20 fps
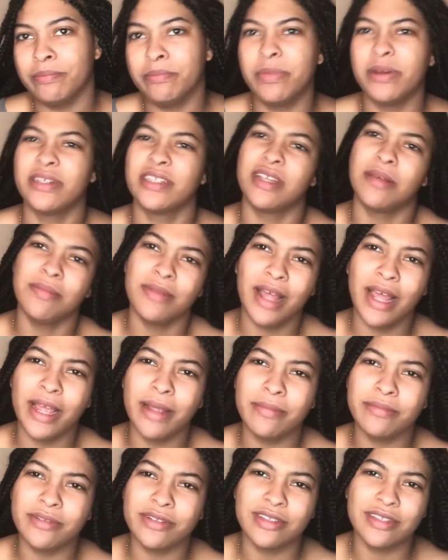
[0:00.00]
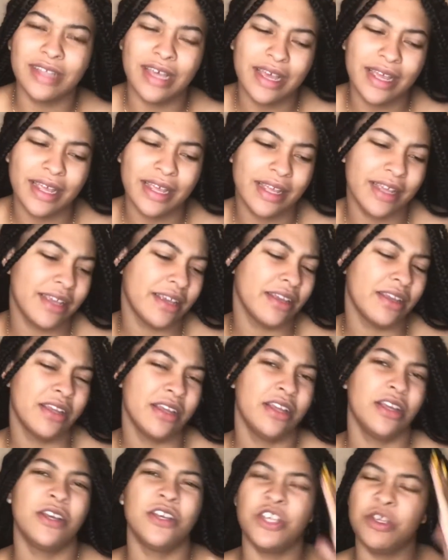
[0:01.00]
But sometimes it's like
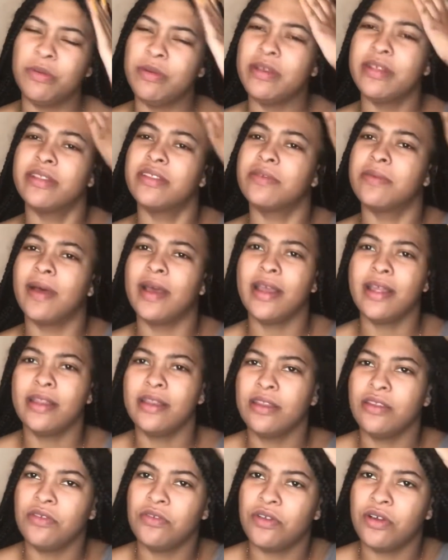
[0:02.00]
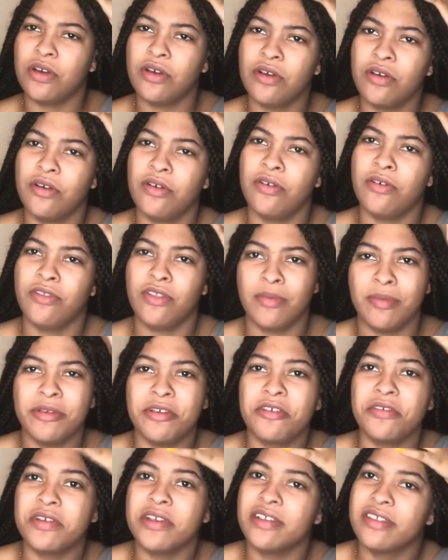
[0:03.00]
you be sweating, you know, there be
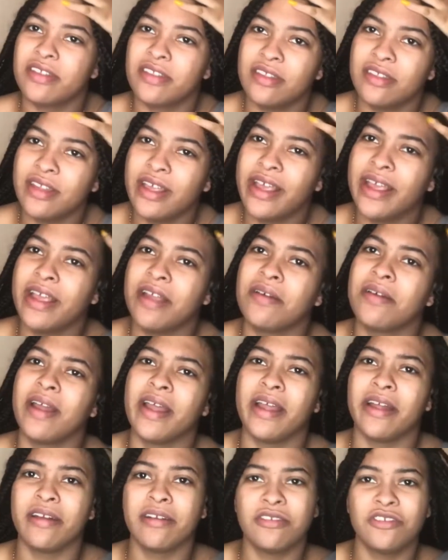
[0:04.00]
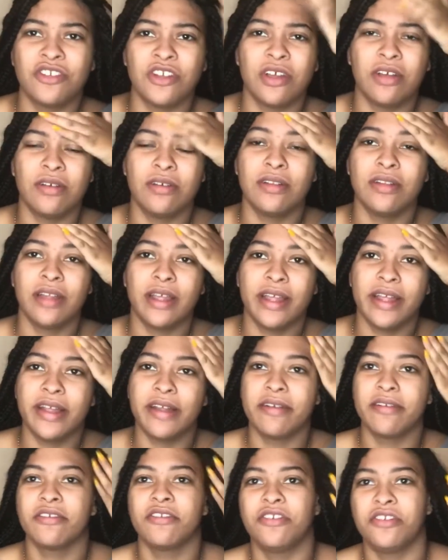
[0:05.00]
grease in there, hair gel in
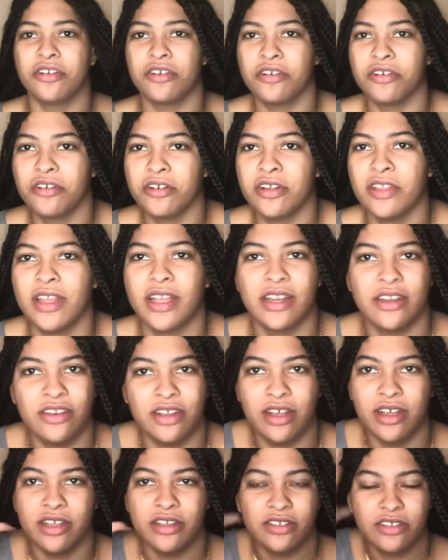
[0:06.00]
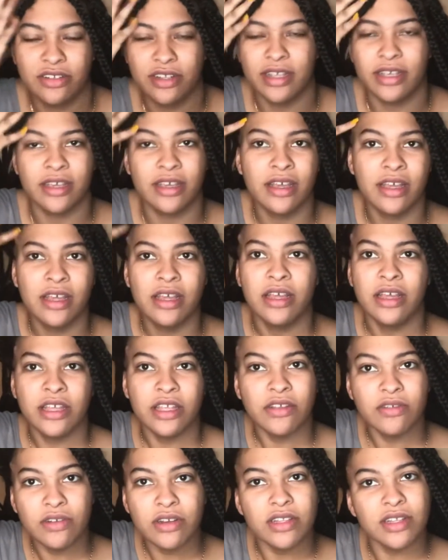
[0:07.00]
there, dirt, like dust. Like
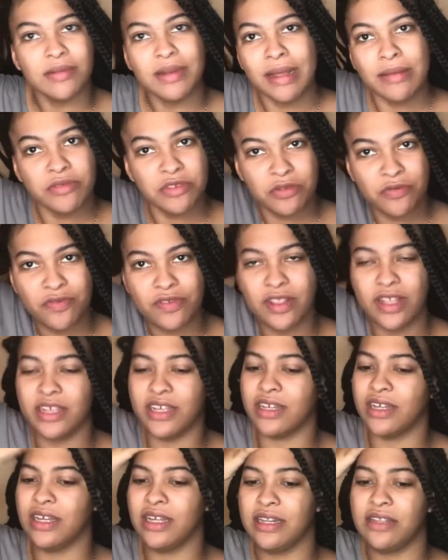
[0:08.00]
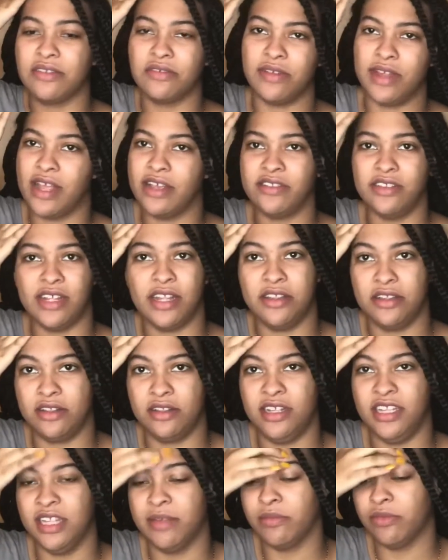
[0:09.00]
sometimes you feel like, oh, these are nasty, I need to
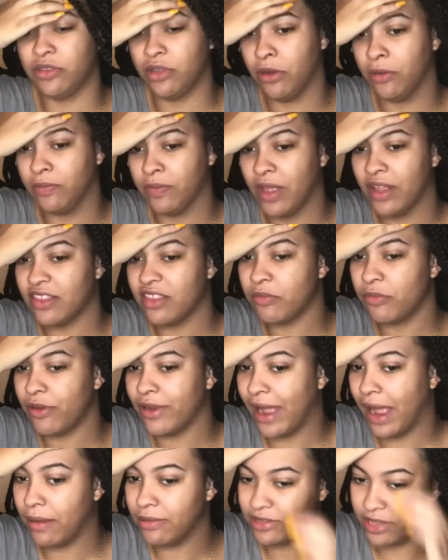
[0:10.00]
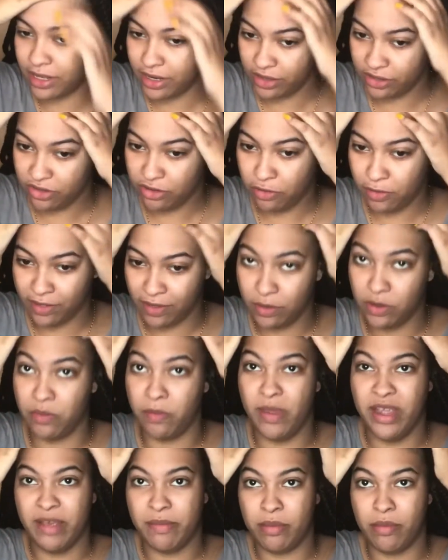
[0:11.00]
clean them. So that's the point I was getting to. Like there
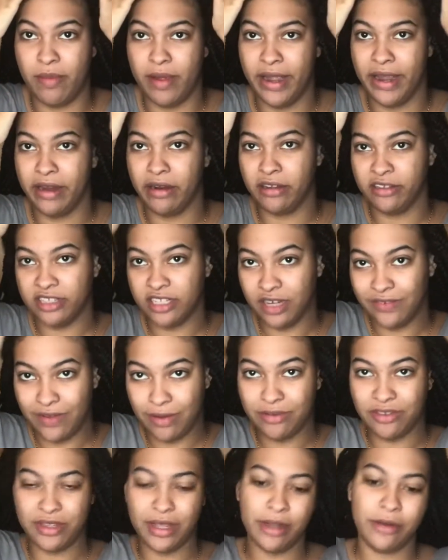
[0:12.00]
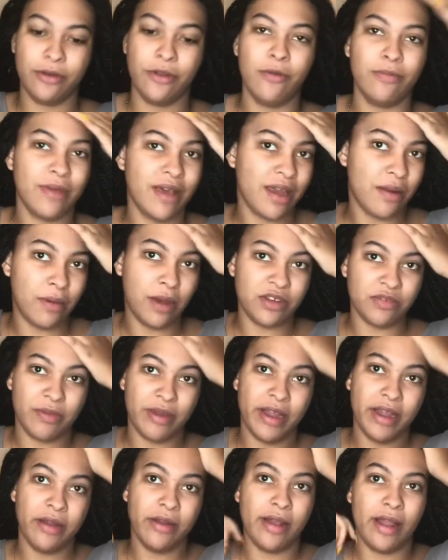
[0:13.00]
was makeup in my hair and stuff. I was like, nope, gotta wash
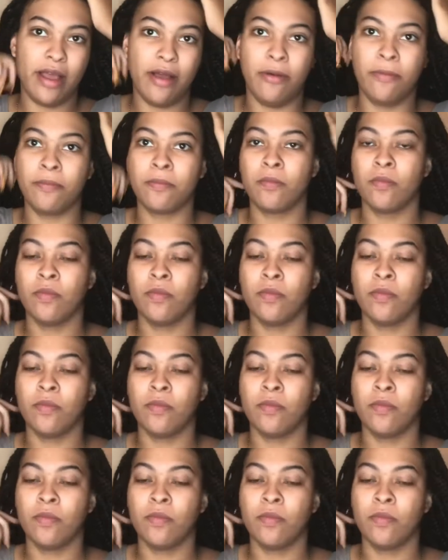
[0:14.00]
my hair now.